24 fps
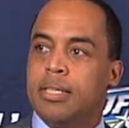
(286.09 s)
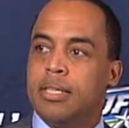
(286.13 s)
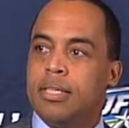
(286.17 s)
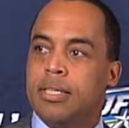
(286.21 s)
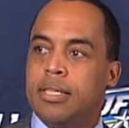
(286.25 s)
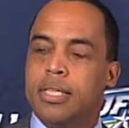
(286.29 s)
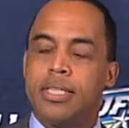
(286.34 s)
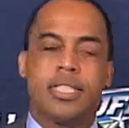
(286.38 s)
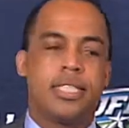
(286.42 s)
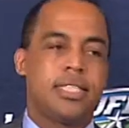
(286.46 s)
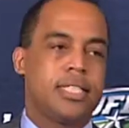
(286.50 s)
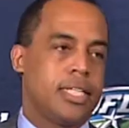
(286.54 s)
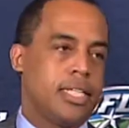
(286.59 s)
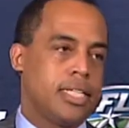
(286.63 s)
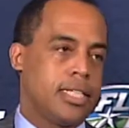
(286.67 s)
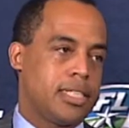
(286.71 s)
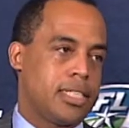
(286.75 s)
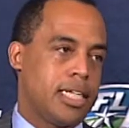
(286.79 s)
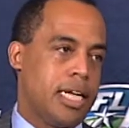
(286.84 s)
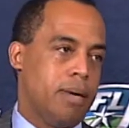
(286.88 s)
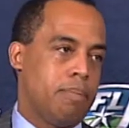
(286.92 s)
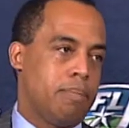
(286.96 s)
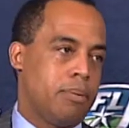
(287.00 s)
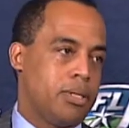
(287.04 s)
this is an
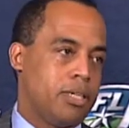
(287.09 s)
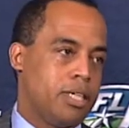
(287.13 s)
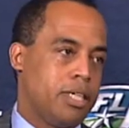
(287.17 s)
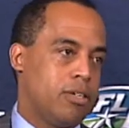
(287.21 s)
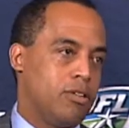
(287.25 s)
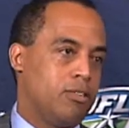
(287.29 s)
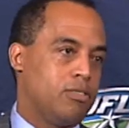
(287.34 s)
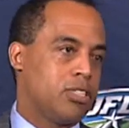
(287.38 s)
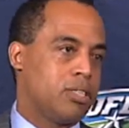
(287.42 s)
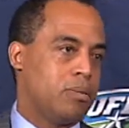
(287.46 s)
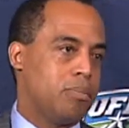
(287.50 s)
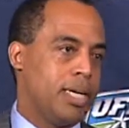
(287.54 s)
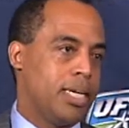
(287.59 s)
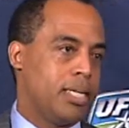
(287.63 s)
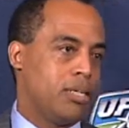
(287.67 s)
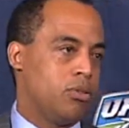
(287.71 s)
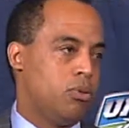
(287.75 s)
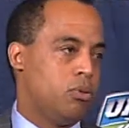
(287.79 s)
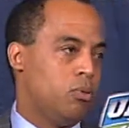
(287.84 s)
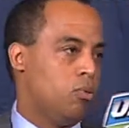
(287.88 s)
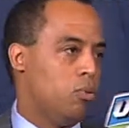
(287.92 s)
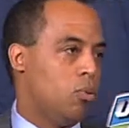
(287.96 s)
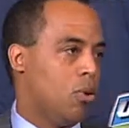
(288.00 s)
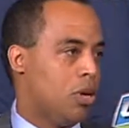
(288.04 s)
example here of somebody
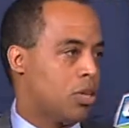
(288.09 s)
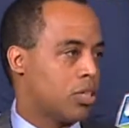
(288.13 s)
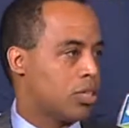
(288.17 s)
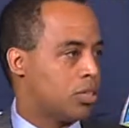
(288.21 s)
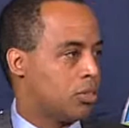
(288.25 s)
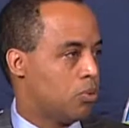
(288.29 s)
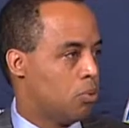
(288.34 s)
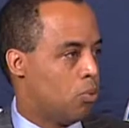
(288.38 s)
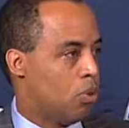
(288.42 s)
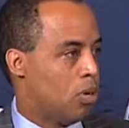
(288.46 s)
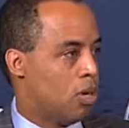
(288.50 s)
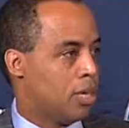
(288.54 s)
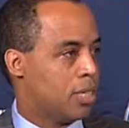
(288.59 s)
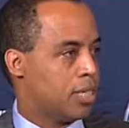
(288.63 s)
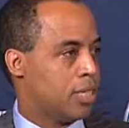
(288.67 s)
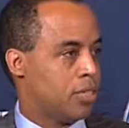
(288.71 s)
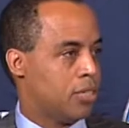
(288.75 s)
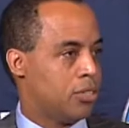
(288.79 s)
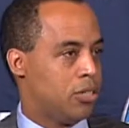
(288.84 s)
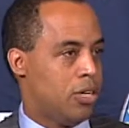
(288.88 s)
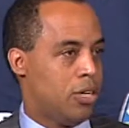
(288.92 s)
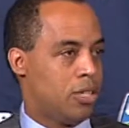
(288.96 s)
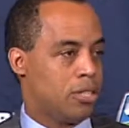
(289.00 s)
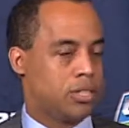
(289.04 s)
who walks the walk and
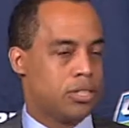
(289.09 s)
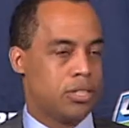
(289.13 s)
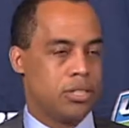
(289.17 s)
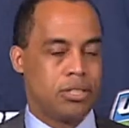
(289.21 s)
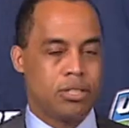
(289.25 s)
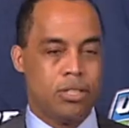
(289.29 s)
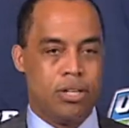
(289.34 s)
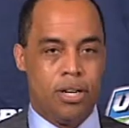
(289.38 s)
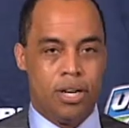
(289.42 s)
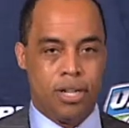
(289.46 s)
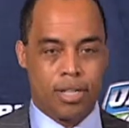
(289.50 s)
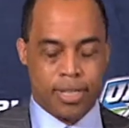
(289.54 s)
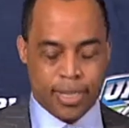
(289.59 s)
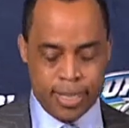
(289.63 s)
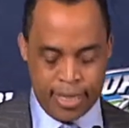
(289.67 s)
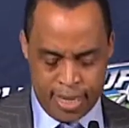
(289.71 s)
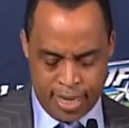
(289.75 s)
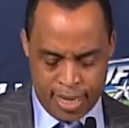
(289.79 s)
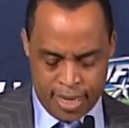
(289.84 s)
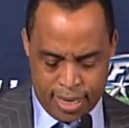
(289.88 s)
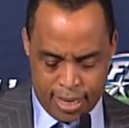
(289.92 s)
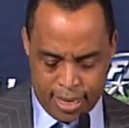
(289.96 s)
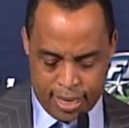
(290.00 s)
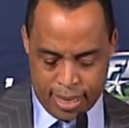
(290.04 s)
talks the talk.
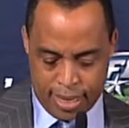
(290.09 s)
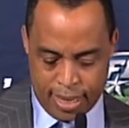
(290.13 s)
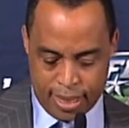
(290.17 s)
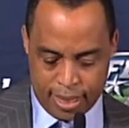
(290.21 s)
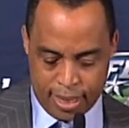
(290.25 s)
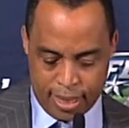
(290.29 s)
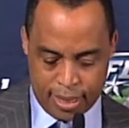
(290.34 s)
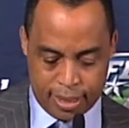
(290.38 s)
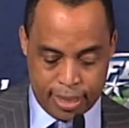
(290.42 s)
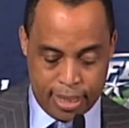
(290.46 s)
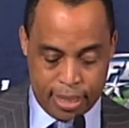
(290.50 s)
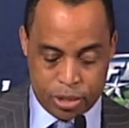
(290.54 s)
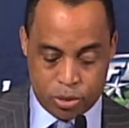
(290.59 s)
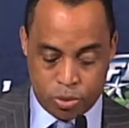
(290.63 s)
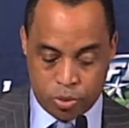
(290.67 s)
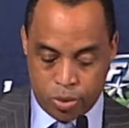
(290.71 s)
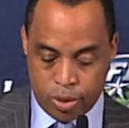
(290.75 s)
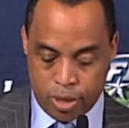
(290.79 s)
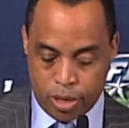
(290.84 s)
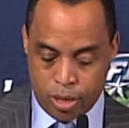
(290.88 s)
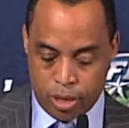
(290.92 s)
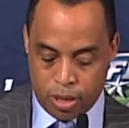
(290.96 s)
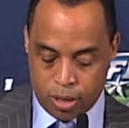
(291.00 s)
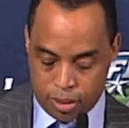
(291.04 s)
And I think that's
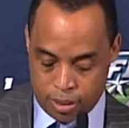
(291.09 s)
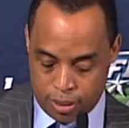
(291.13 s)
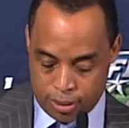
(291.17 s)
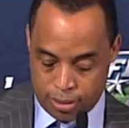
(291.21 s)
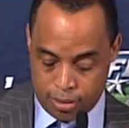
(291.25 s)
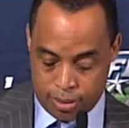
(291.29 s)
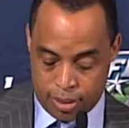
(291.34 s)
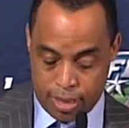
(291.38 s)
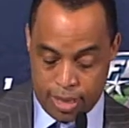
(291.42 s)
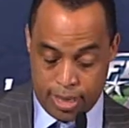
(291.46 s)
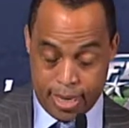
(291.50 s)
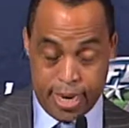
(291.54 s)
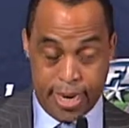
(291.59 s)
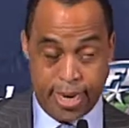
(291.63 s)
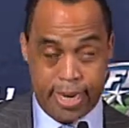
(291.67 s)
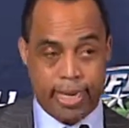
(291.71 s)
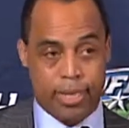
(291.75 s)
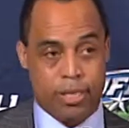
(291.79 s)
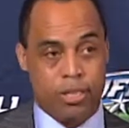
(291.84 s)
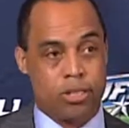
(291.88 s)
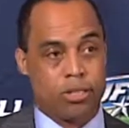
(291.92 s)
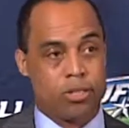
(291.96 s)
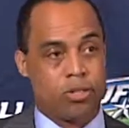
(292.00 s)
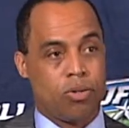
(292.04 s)
rare today,
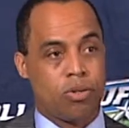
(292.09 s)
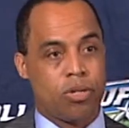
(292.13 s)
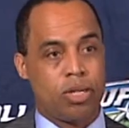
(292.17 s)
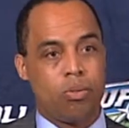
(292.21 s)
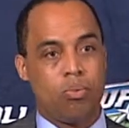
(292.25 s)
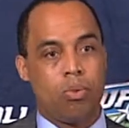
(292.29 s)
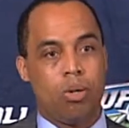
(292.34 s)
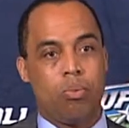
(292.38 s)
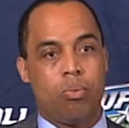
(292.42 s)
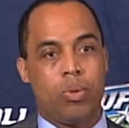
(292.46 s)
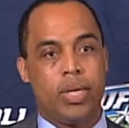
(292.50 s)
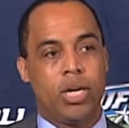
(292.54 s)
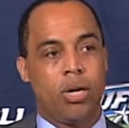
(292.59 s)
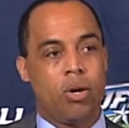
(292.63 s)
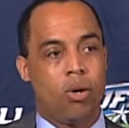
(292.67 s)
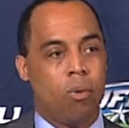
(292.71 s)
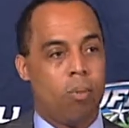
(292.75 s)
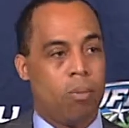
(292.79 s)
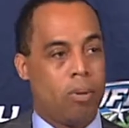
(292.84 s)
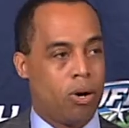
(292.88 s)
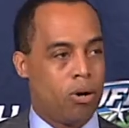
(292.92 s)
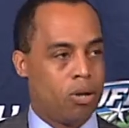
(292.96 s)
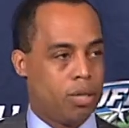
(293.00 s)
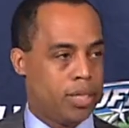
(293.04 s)
and it's certainly what we
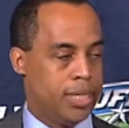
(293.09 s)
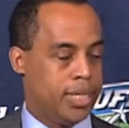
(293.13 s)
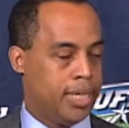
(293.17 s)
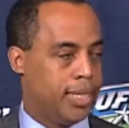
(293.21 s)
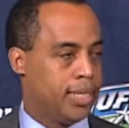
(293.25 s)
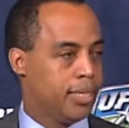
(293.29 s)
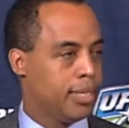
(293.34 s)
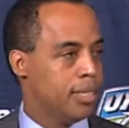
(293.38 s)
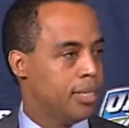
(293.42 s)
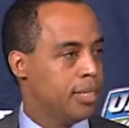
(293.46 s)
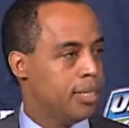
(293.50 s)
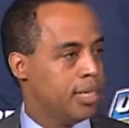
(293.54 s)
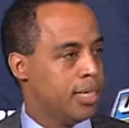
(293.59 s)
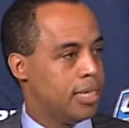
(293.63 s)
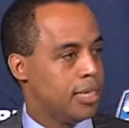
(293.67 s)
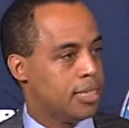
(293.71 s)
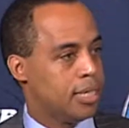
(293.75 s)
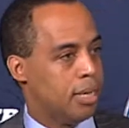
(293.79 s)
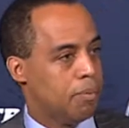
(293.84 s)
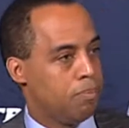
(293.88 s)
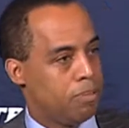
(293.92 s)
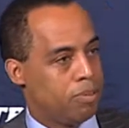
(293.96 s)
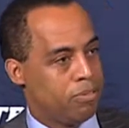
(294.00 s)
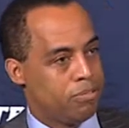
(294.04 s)
hope our league
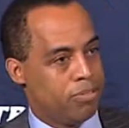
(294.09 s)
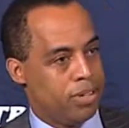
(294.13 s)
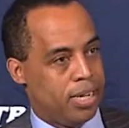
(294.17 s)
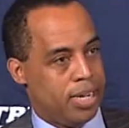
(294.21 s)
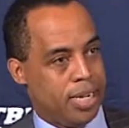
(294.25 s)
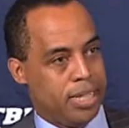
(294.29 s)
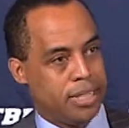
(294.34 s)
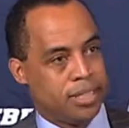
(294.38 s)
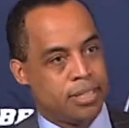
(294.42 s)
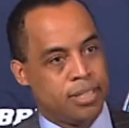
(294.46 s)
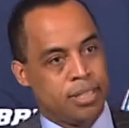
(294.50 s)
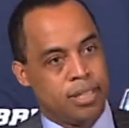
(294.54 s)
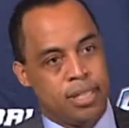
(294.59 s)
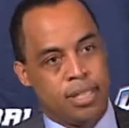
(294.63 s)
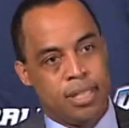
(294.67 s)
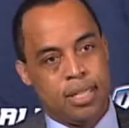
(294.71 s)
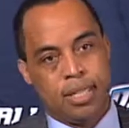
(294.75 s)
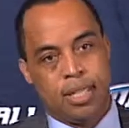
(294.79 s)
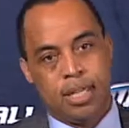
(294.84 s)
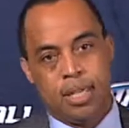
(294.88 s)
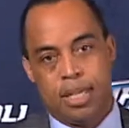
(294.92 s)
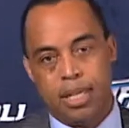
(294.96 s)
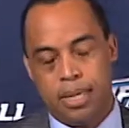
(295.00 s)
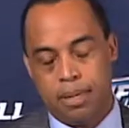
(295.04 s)
exemplifies.
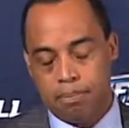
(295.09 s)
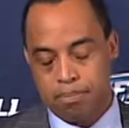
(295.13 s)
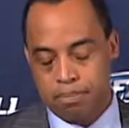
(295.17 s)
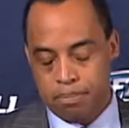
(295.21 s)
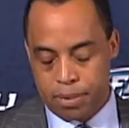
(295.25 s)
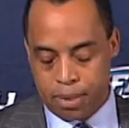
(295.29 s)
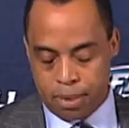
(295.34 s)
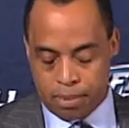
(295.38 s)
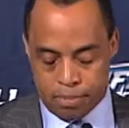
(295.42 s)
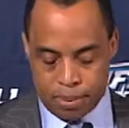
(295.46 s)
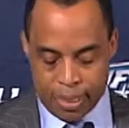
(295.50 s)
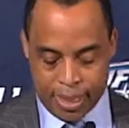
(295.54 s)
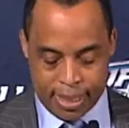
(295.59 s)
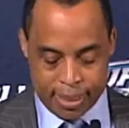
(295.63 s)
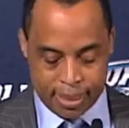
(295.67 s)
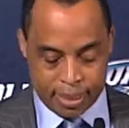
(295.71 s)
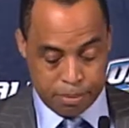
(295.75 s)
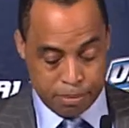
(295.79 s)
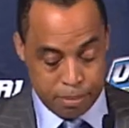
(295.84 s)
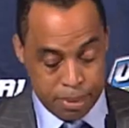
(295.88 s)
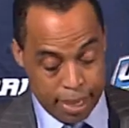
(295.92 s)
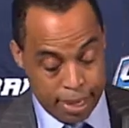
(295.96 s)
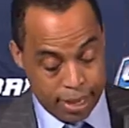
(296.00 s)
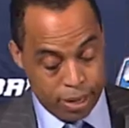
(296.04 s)
But as a
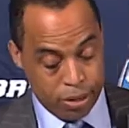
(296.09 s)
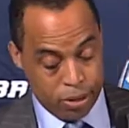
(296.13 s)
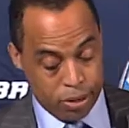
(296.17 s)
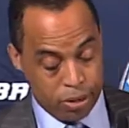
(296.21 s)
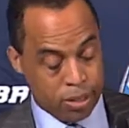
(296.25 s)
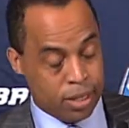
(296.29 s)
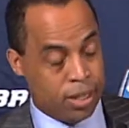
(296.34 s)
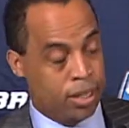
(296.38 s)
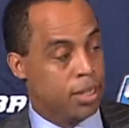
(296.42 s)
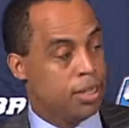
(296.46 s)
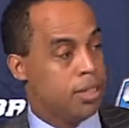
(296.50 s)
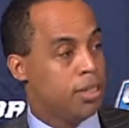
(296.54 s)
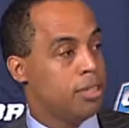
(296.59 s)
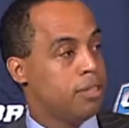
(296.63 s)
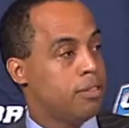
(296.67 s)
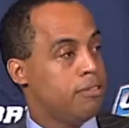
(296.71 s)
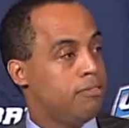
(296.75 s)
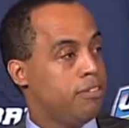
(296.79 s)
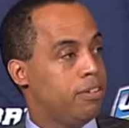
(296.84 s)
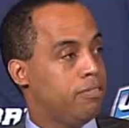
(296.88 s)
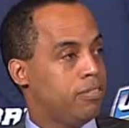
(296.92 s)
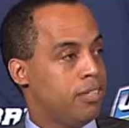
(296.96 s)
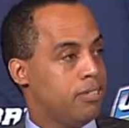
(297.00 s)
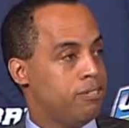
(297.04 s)
mayor, the
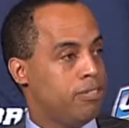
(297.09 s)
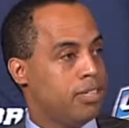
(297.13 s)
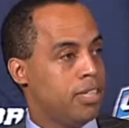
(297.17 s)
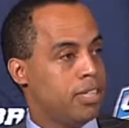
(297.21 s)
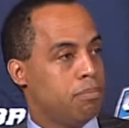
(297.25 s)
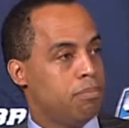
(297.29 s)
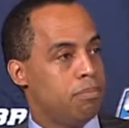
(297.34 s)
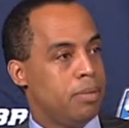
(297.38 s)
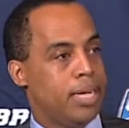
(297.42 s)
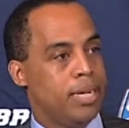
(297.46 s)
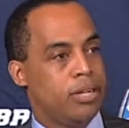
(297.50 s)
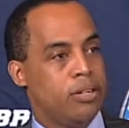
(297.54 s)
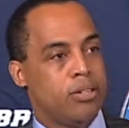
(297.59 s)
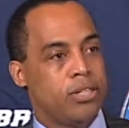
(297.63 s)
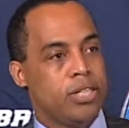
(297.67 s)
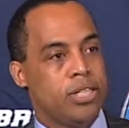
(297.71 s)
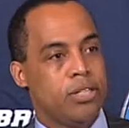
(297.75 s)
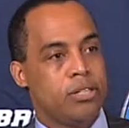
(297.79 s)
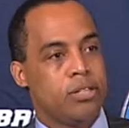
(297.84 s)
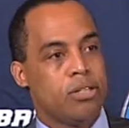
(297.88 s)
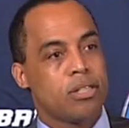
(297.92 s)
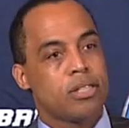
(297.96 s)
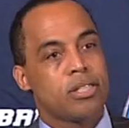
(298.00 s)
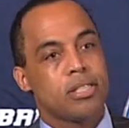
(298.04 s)
55th mayor
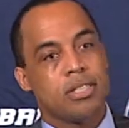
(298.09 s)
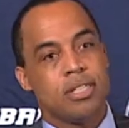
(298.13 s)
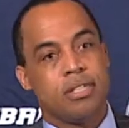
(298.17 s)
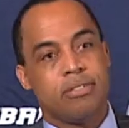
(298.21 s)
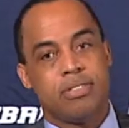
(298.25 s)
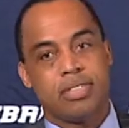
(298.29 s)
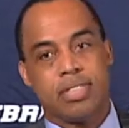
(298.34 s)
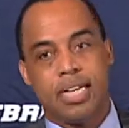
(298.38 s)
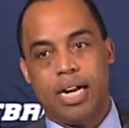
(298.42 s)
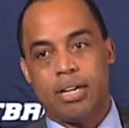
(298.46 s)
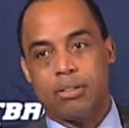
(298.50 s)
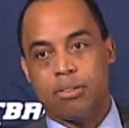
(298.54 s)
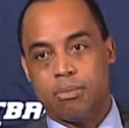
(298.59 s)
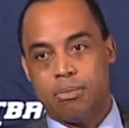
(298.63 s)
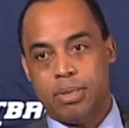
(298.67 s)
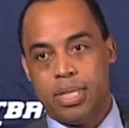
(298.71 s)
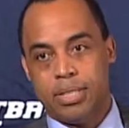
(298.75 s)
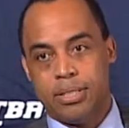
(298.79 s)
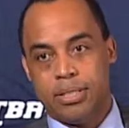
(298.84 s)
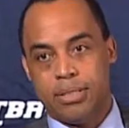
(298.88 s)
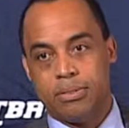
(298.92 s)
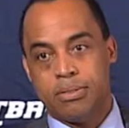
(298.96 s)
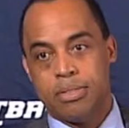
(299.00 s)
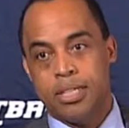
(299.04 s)
here of
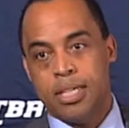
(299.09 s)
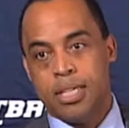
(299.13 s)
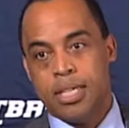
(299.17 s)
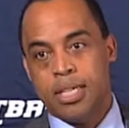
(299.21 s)
Sacramento,